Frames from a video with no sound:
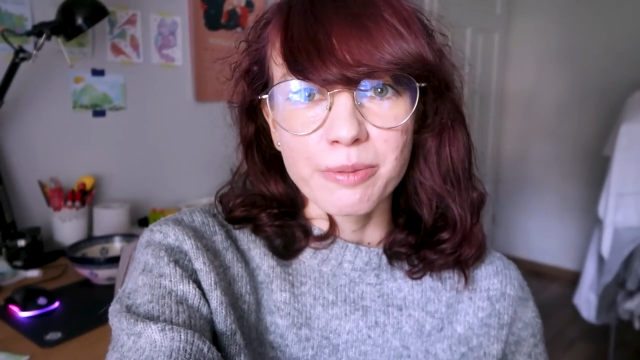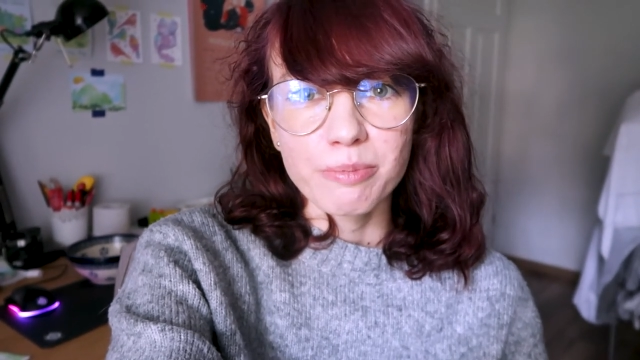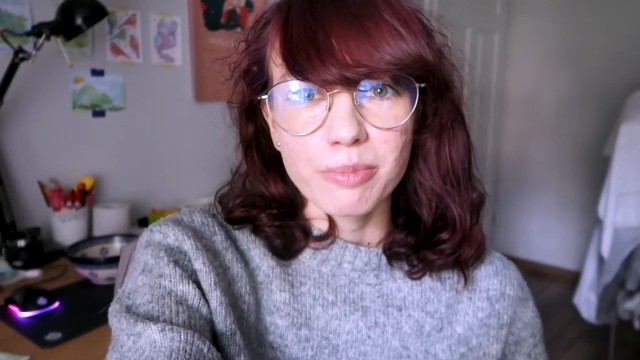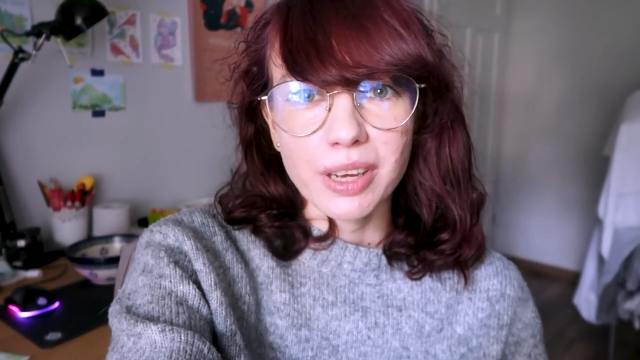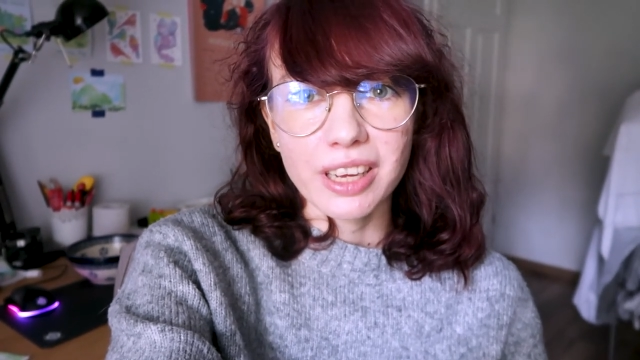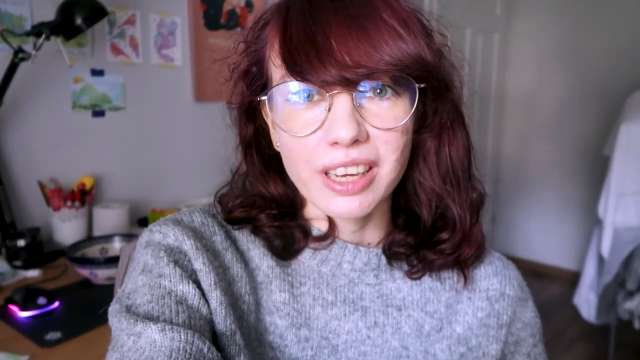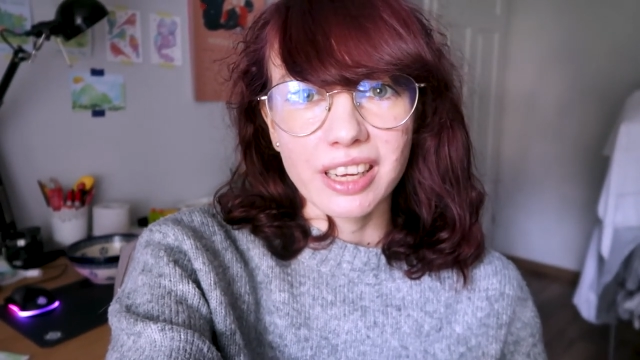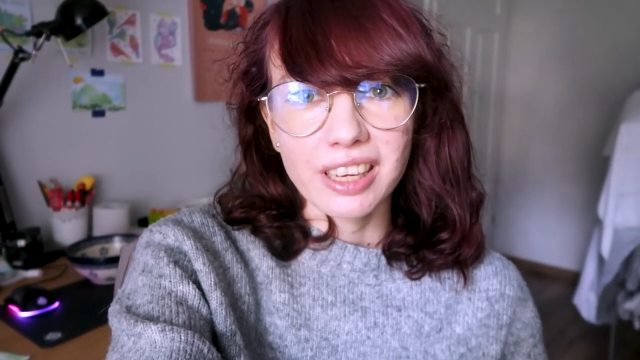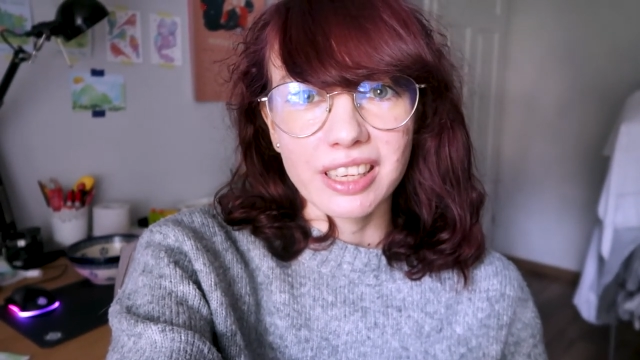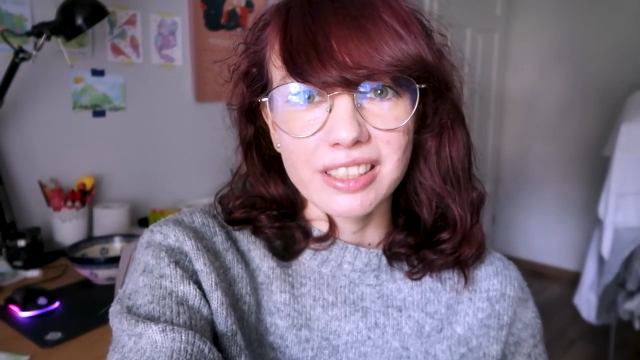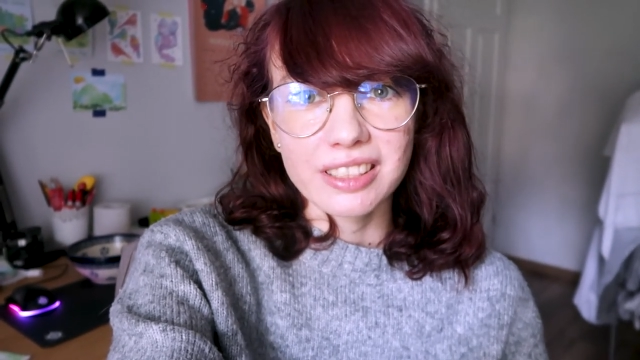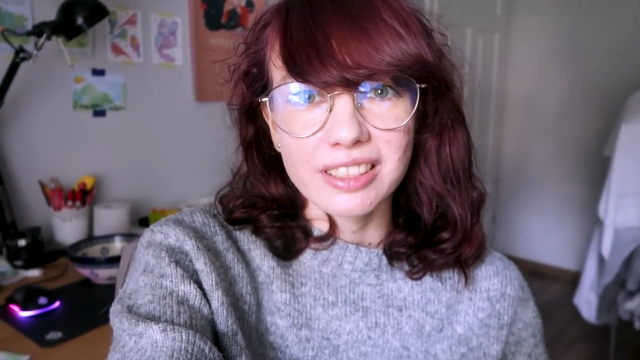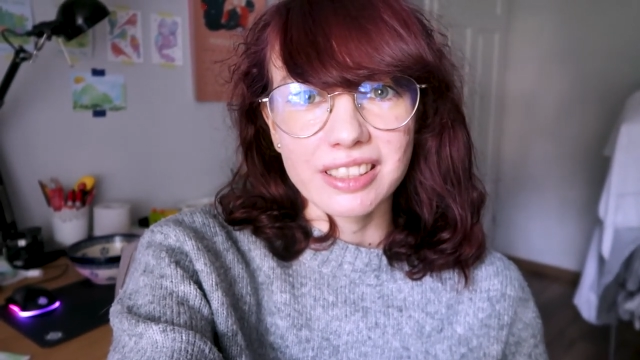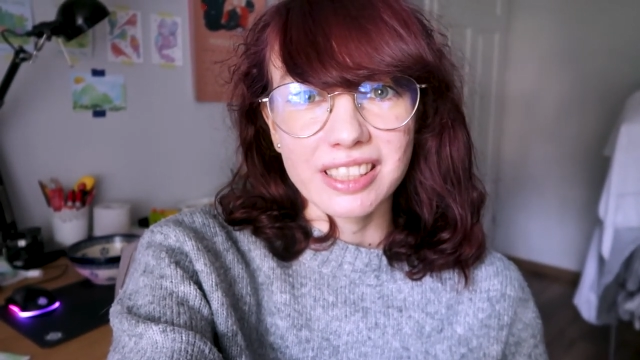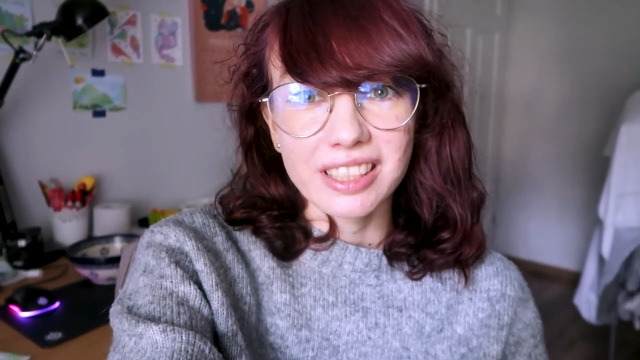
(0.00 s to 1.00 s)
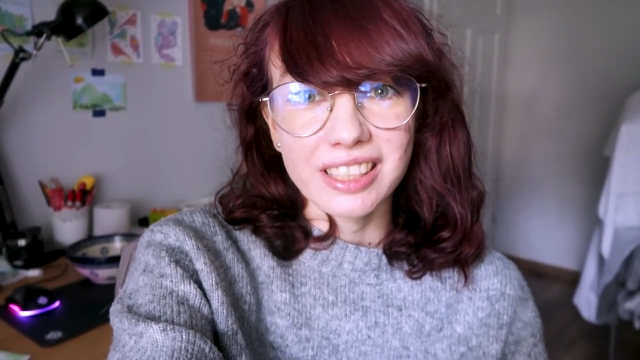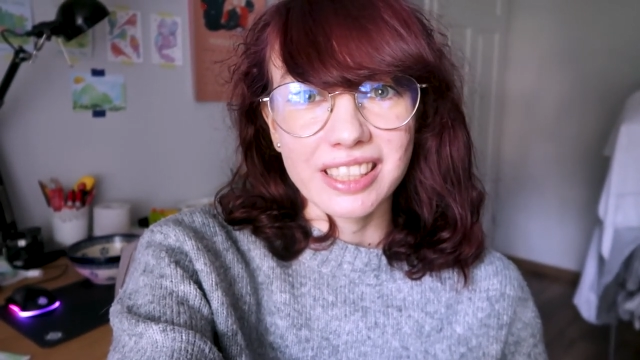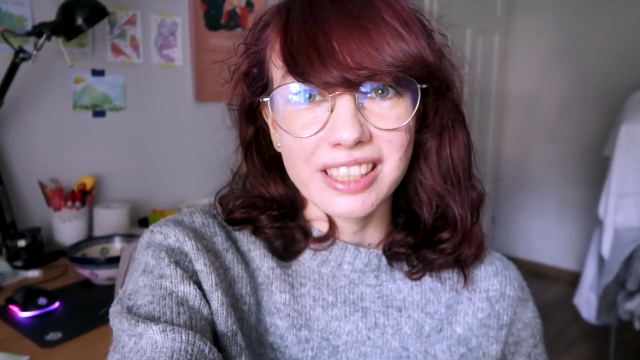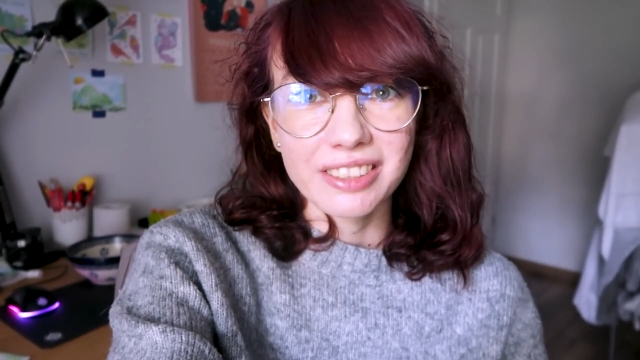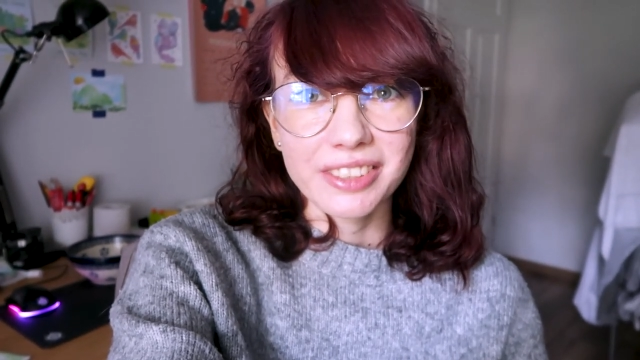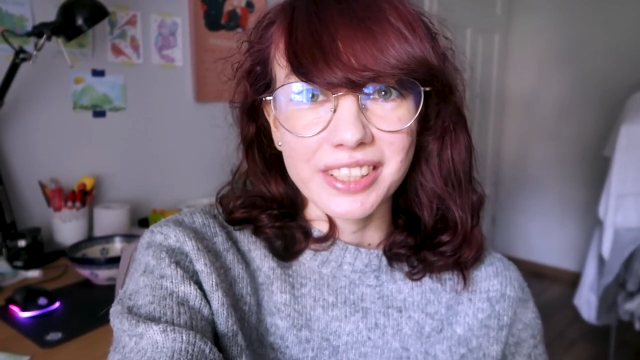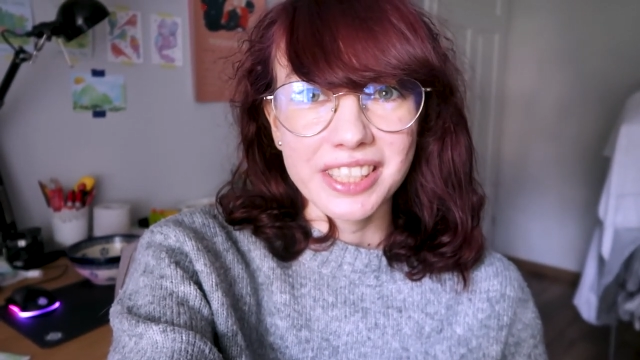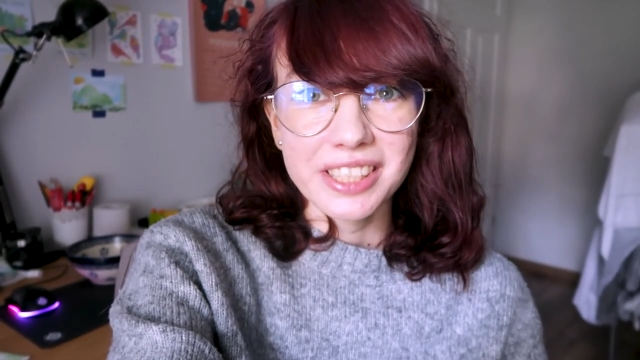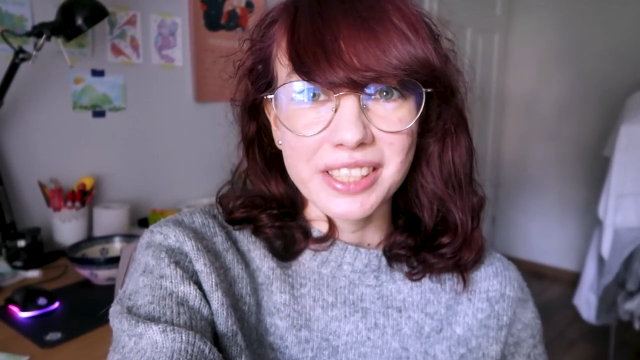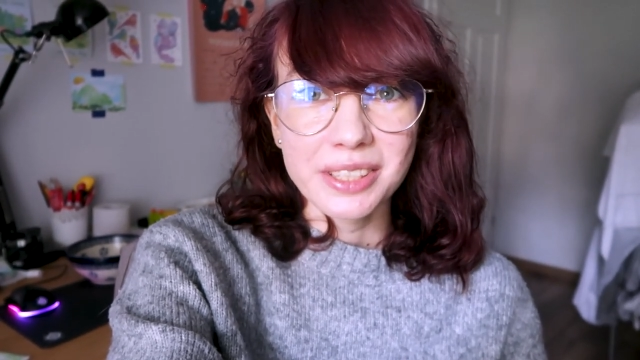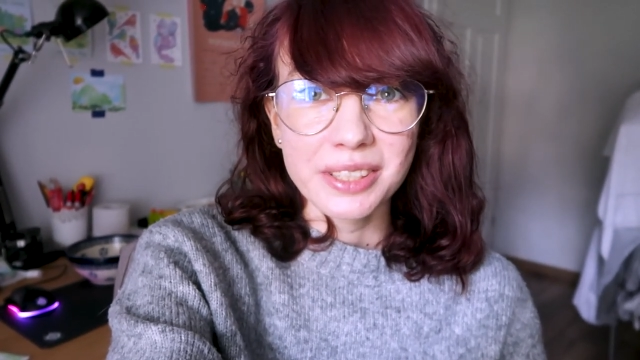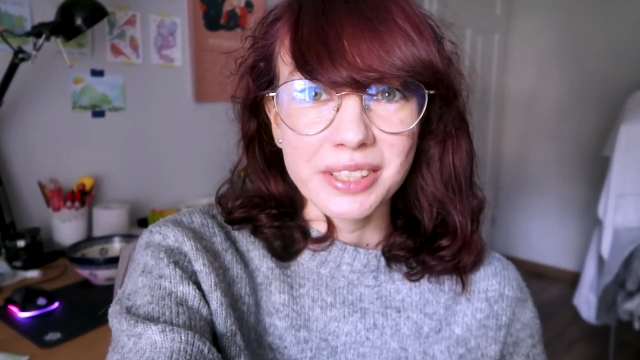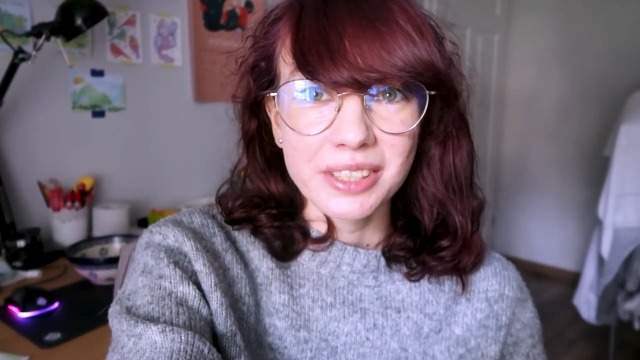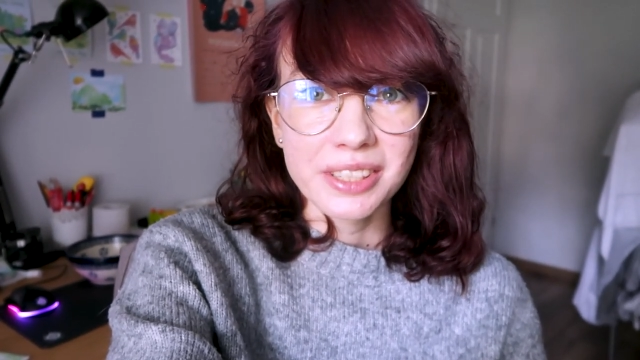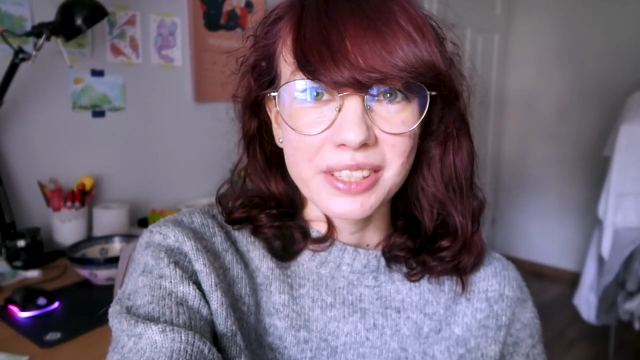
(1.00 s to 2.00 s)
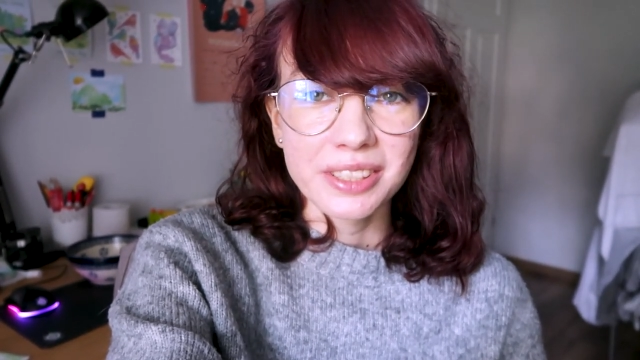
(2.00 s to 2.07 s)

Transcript: but the reels,